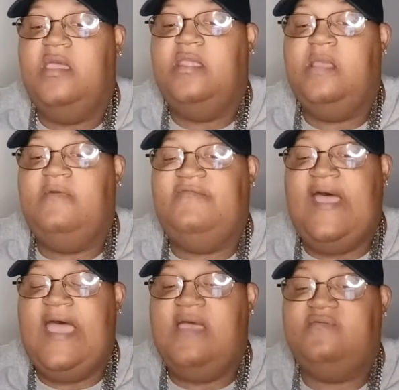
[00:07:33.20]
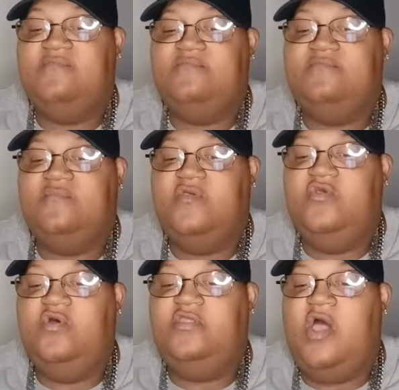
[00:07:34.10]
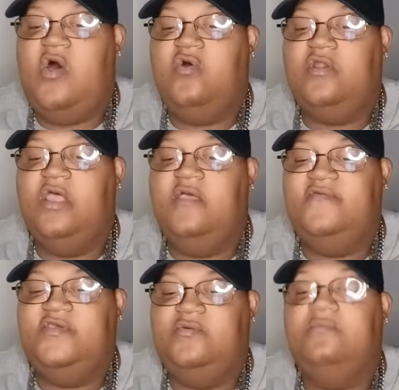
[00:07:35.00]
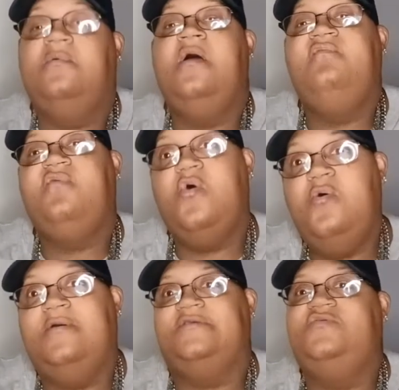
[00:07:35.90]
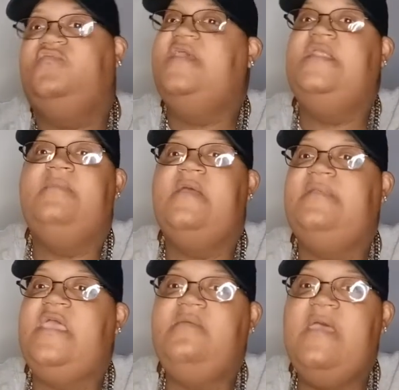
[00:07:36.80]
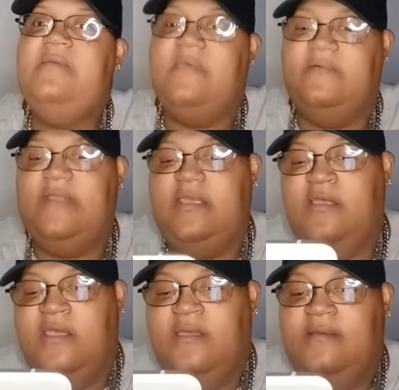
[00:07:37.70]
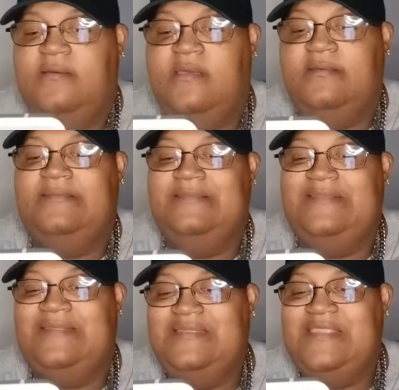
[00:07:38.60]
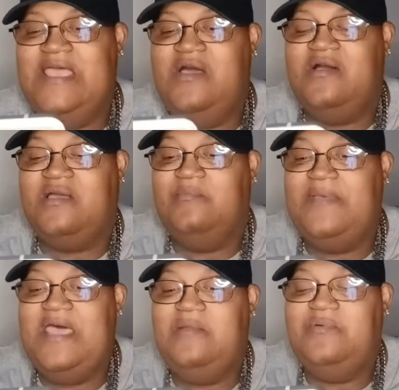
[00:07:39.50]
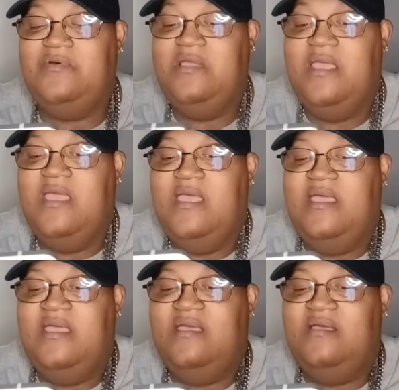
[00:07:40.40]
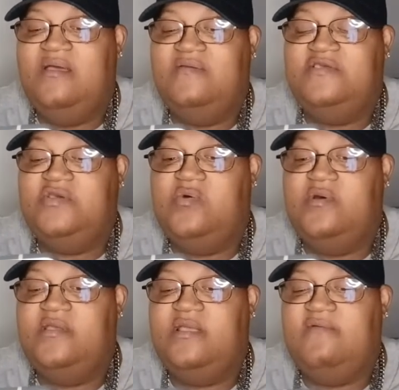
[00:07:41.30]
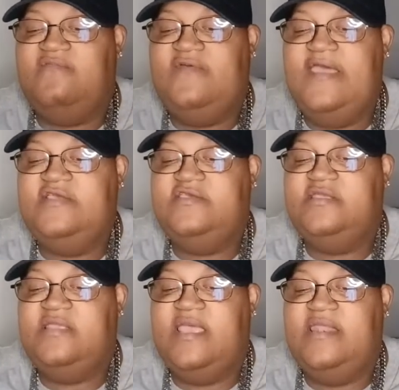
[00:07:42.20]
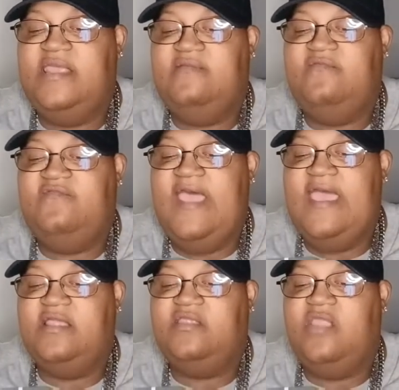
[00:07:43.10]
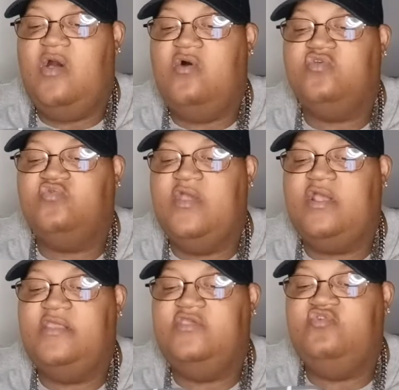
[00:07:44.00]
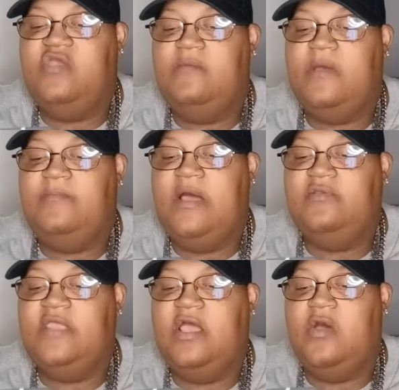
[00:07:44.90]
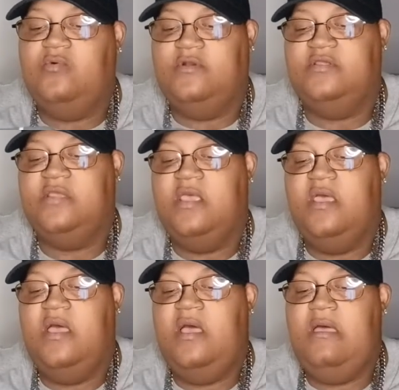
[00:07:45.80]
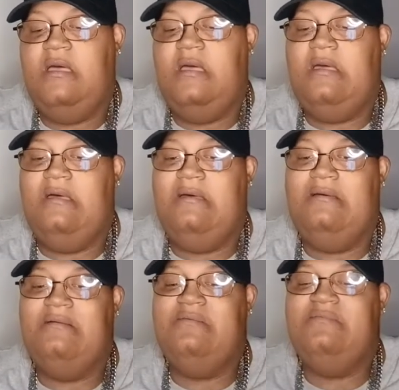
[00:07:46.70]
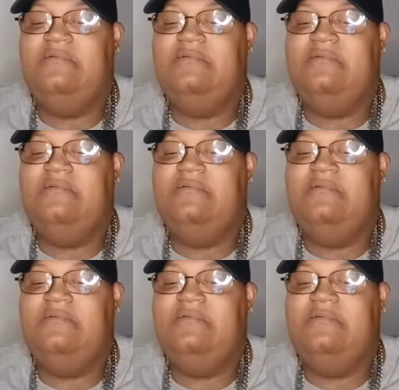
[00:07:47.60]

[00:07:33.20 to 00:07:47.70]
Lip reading: Number 5. Your dog loves you. Of course. You feed them every day, you bathe them every day. They are compatible of showing affection, and in fact, dogs regularly dream about their owners. Oh,